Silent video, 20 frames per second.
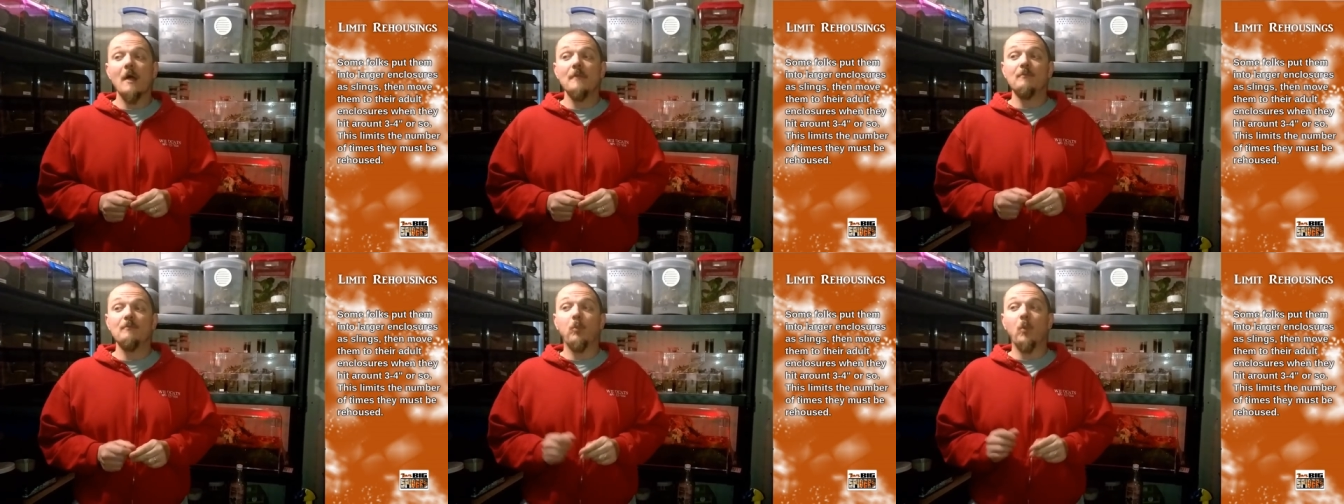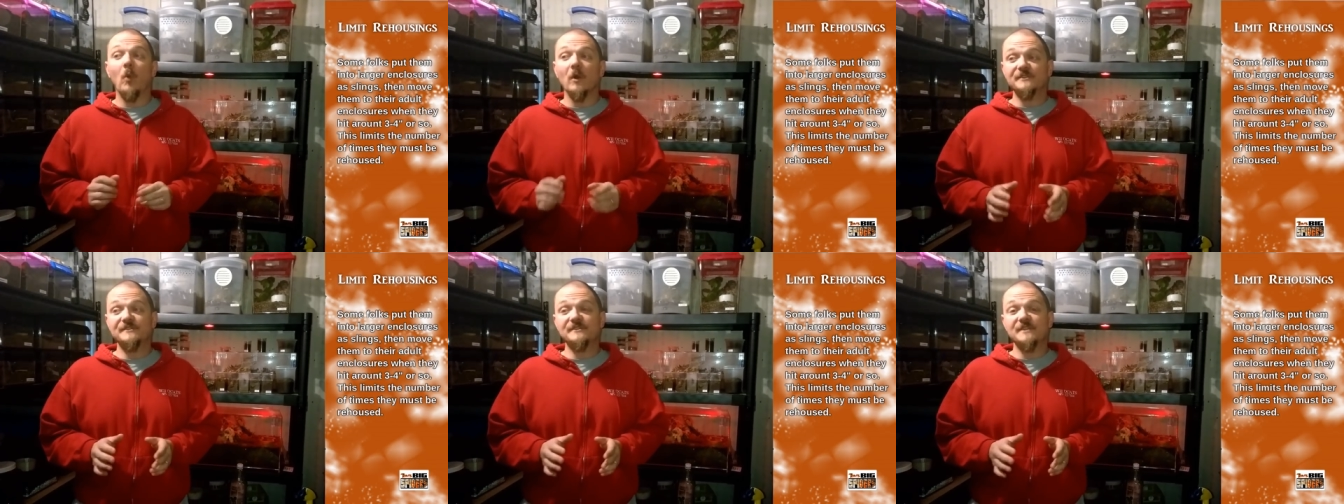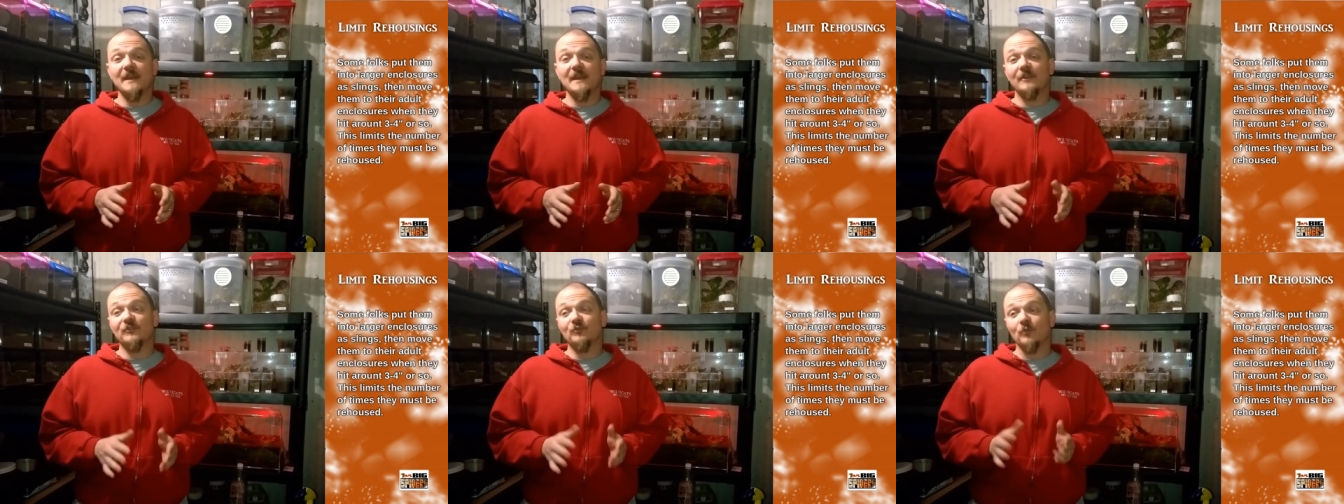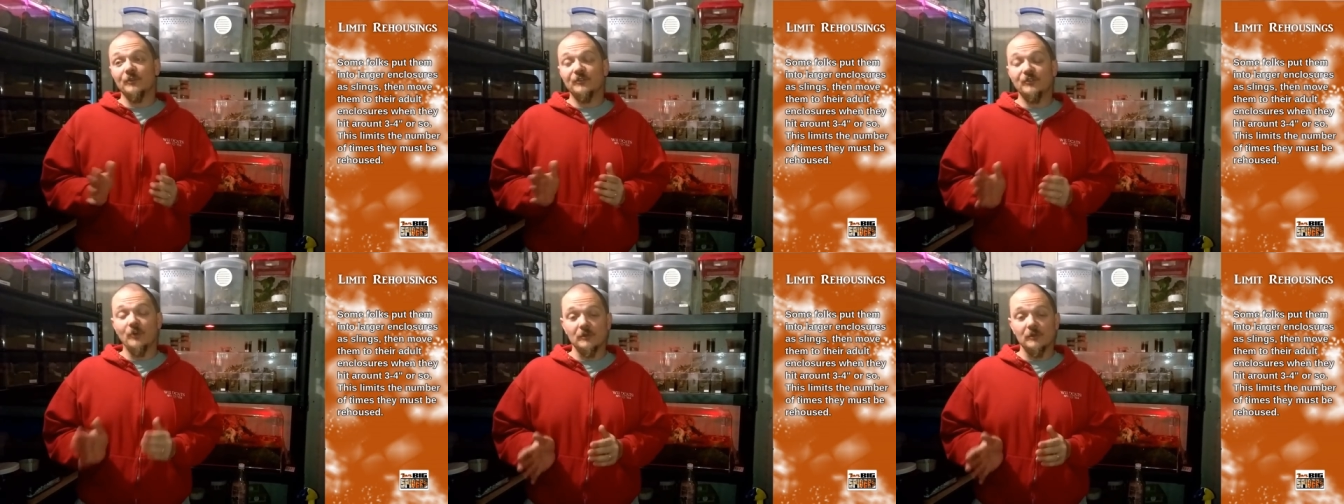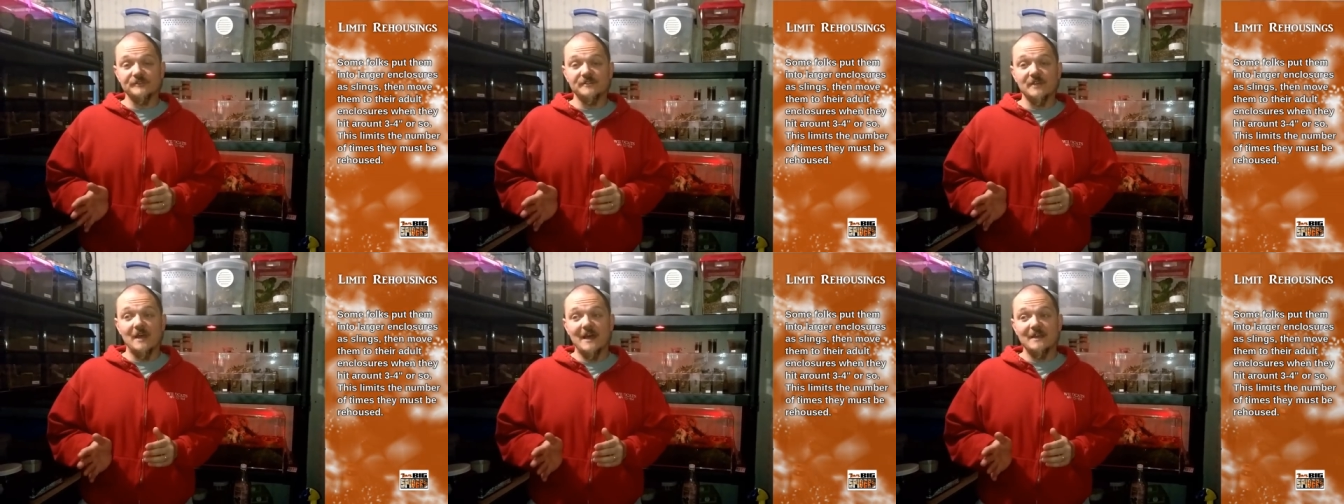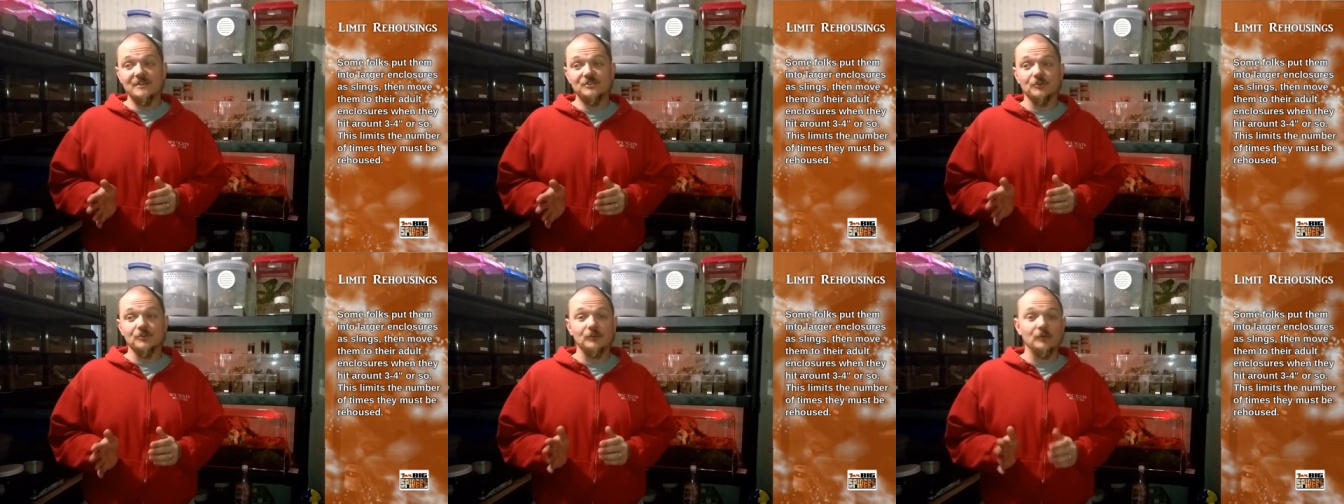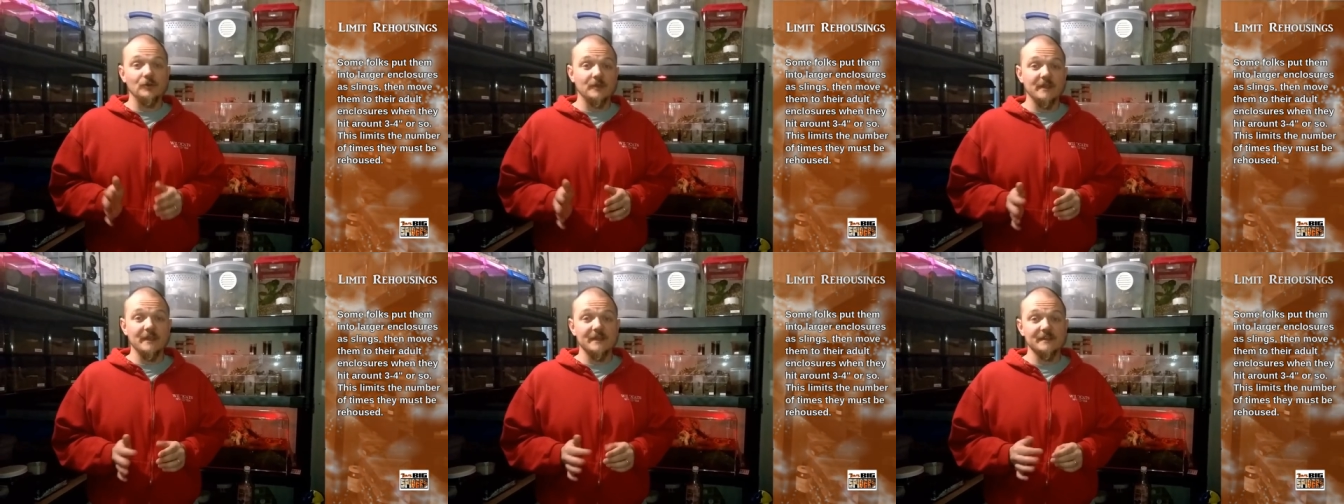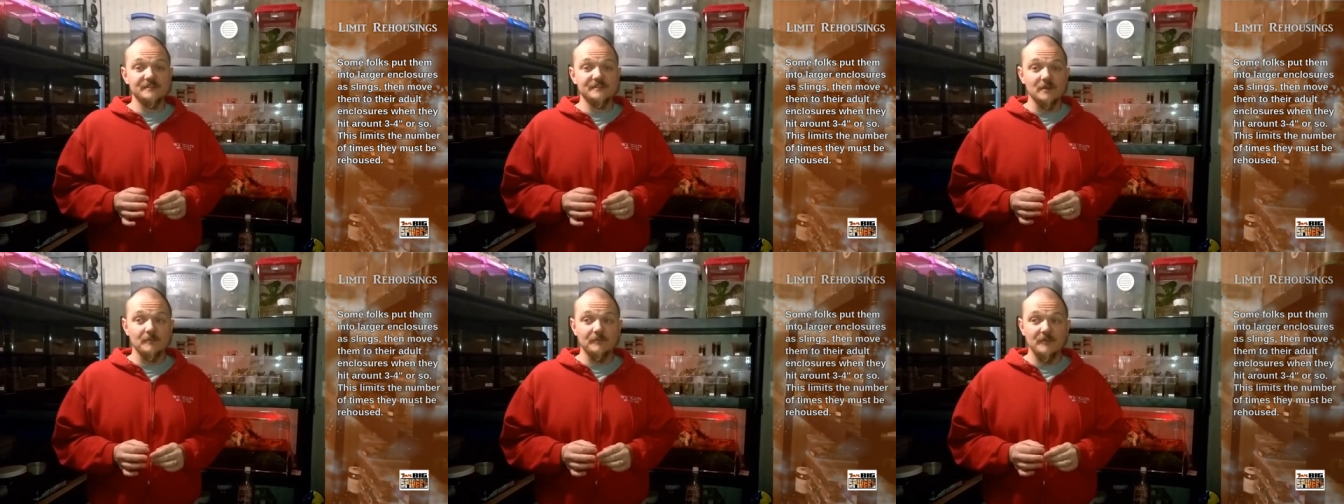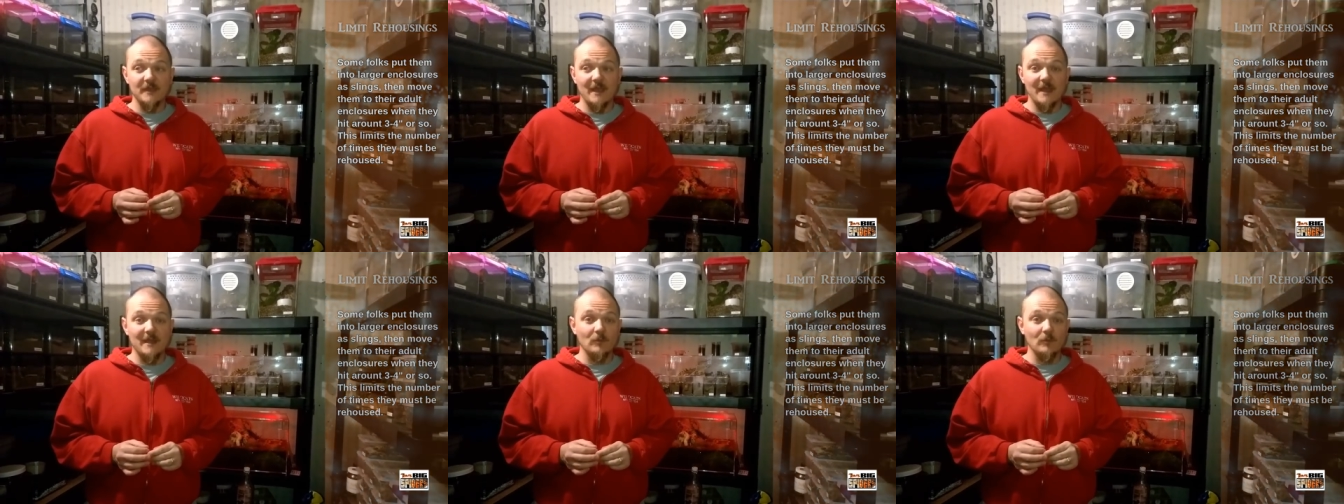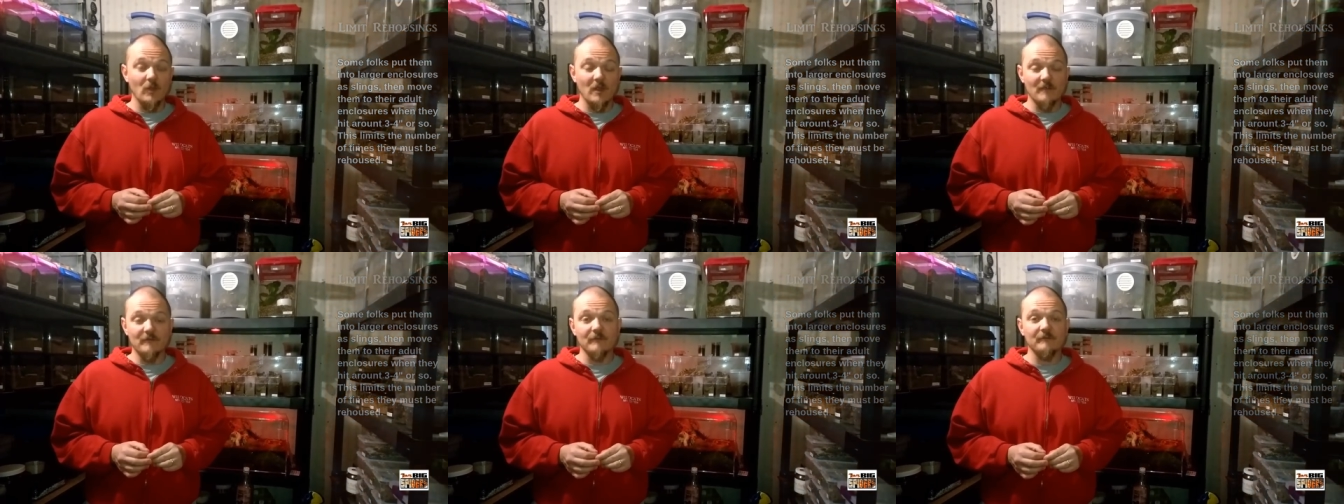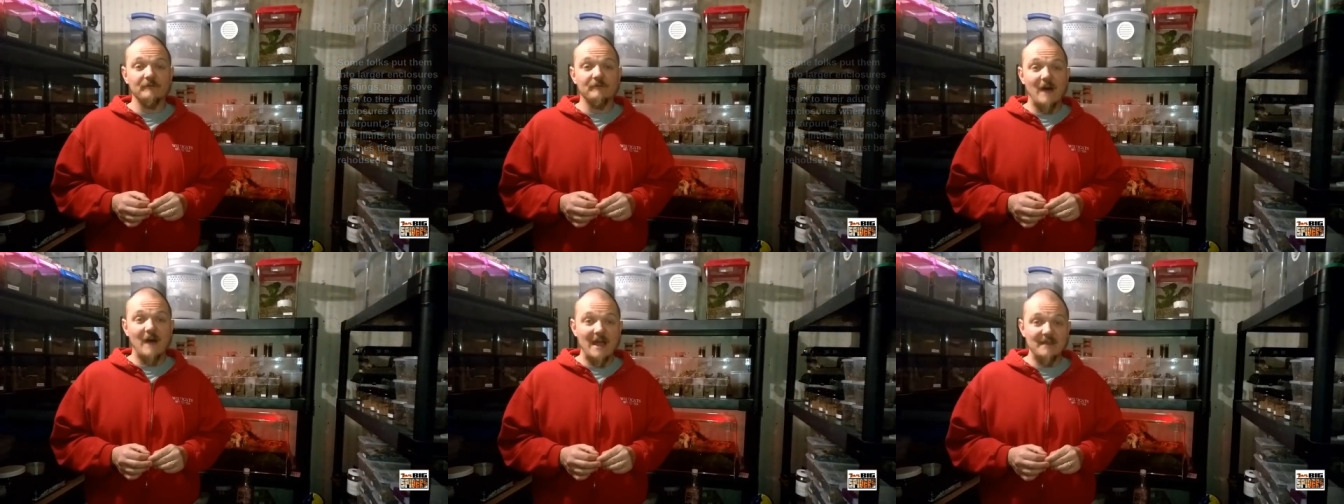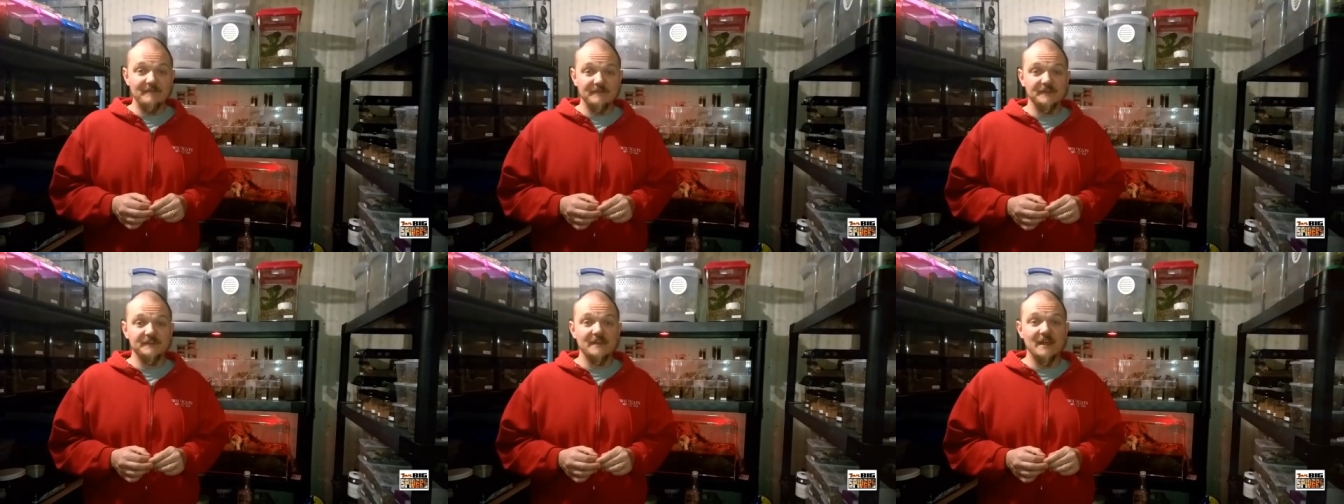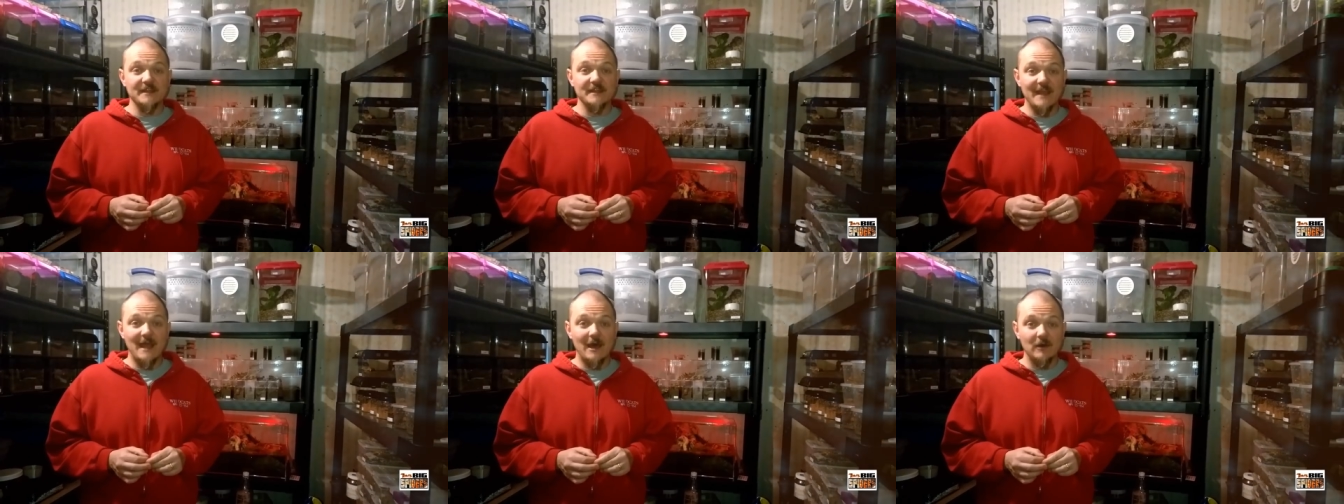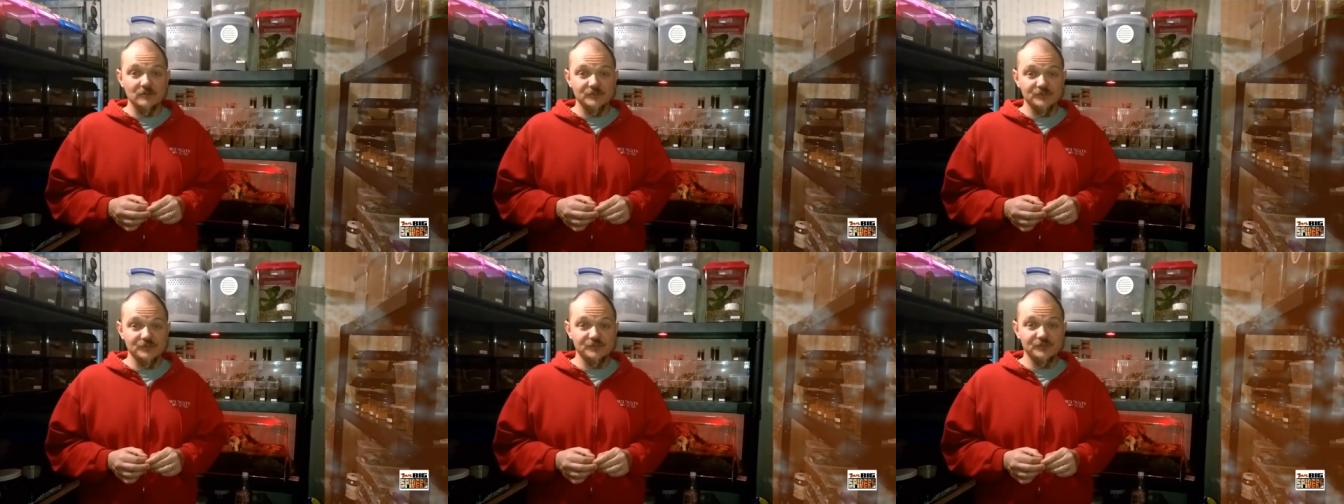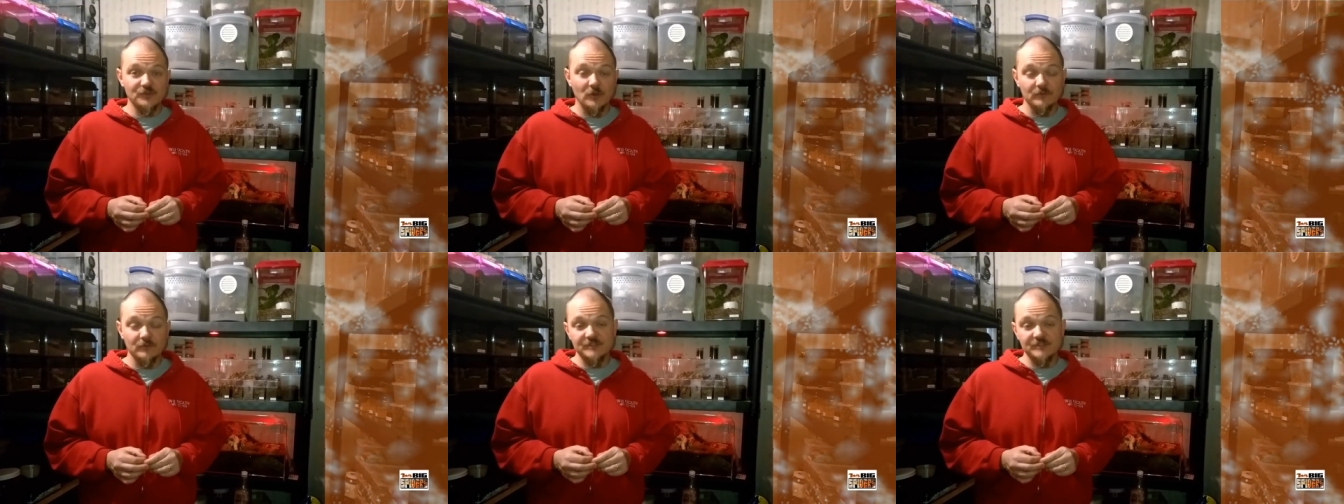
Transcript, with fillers: once they get to adult size, you're looking at something anywhere from five to 10 gallons or so.